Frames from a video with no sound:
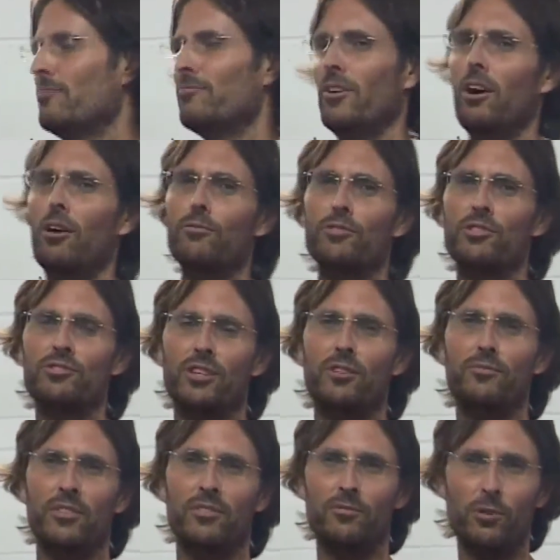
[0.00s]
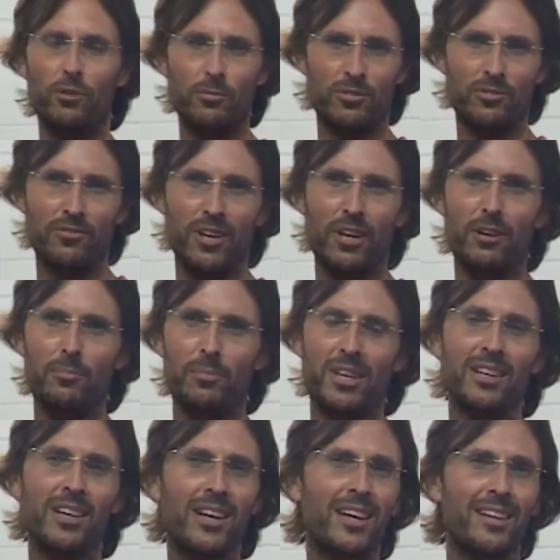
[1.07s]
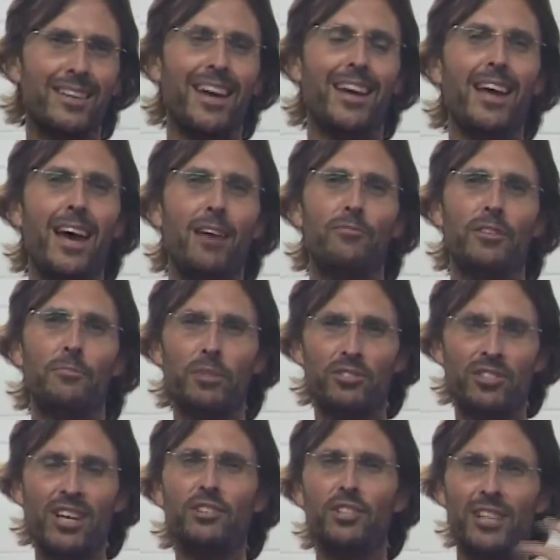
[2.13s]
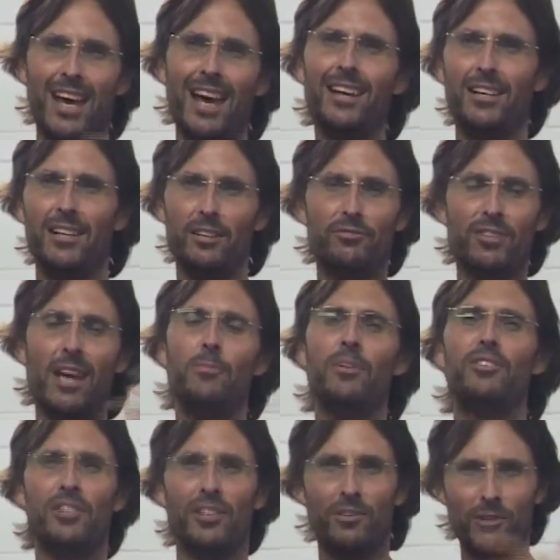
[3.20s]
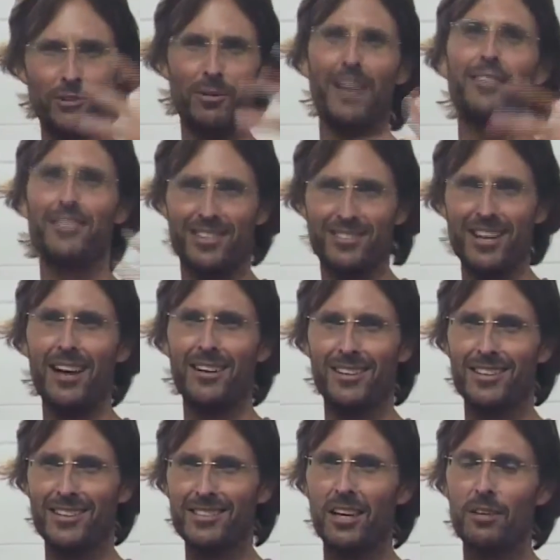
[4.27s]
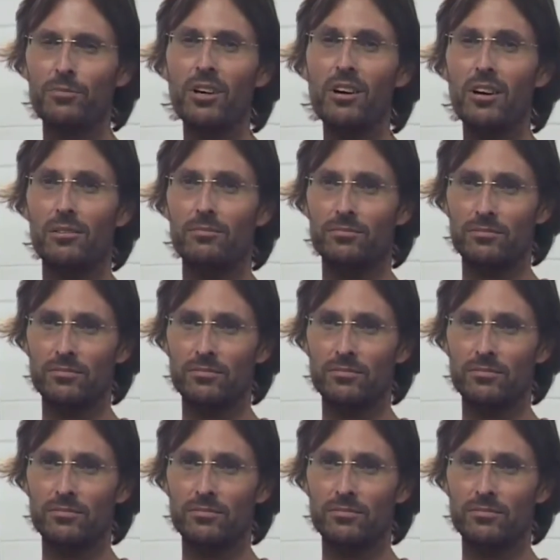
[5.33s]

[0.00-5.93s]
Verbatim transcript: involve yourself in forms of therapy that have the potentiality of damaging you at exactly the same time.